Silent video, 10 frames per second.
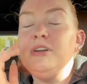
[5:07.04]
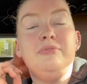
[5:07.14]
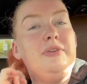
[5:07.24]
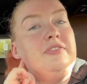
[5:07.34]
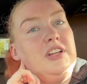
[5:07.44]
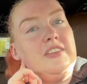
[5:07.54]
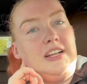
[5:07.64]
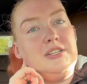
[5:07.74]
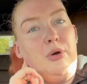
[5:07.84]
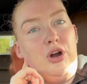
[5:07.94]
going to be feeling
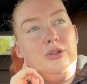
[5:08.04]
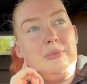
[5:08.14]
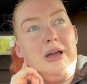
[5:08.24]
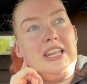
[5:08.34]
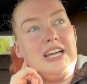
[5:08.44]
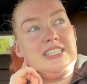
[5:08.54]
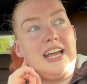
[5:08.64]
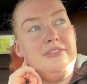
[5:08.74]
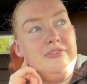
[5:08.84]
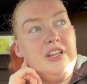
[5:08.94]
that tomorrow. Like my legs,
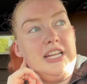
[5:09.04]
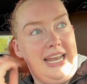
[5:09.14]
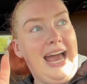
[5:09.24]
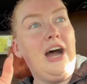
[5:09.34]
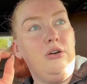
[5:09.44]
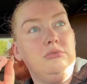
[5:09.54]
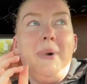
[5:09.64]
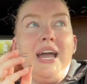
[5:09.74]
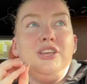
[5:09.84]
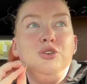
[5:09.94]
I can feel it now.
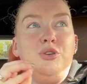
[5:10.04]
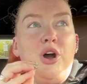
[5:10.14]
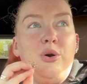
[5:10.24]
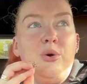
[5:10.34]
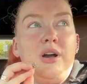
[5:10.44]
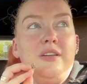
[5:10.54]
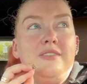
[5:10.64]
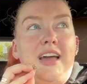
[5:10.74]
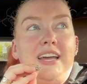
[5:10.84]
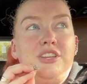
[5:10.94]
But you know
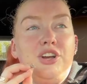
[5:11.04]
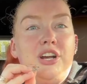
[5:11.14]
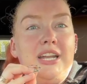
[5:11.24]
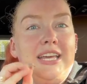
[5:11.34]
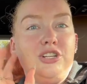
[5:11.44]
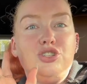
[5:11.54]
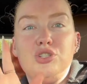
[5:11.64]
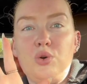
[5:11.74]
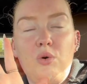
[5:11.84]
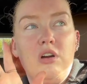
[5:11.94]
that you're going to get
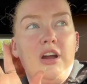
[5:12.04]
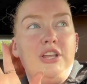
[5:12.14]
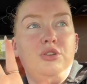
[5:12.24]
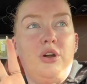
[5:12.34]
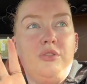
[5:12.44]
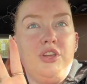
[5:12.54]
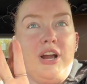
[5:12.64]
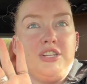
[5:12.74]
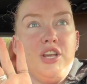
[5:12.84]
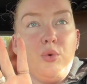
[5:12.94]
sore and you know that you're
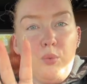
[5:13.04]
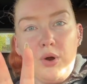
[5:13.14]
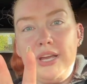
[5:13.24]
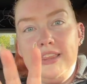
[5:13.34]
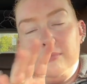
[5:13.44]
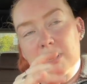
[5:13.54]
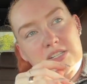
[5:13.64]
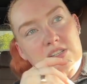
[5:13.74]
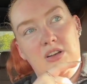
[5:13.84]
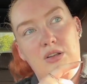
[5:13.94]
actually like working the
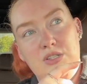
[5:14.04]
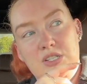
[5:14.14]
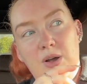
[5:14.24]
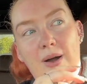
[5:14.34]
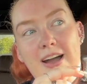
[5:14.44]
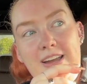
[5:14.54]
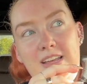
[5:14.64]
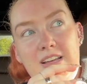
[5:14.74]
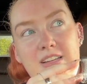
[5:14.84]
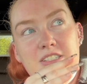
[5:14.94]
muscle. So I
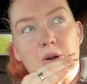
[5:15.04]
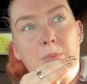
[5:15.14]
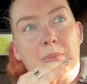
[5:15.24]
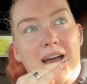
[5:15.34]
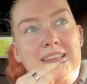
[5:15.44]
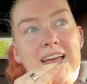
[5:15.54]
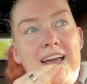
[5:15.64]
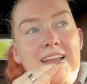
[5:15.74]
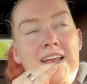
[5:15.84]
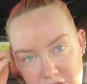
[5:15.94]
don't mind
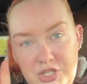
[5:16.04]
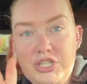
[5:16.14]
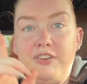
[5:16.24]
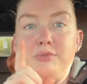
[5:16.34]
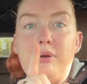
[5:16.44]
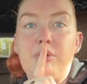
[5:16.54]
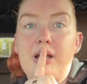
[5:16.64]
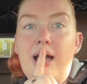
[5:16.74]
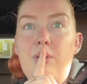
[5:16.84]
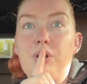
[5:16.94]
that. So I just finished my
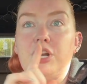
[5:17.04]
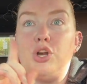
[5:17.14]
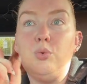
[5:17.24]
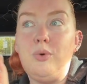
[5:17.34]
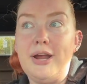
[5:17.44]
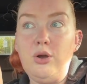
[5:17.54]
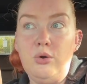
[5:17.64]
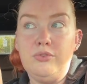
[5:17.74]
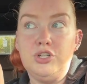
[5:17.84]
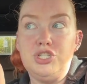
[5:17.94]
workout. We're going to go right
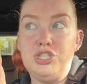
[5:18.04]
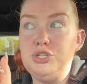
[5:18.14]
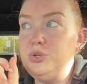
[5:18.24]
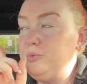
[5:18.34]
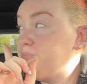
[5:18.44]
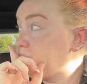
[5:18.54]
over to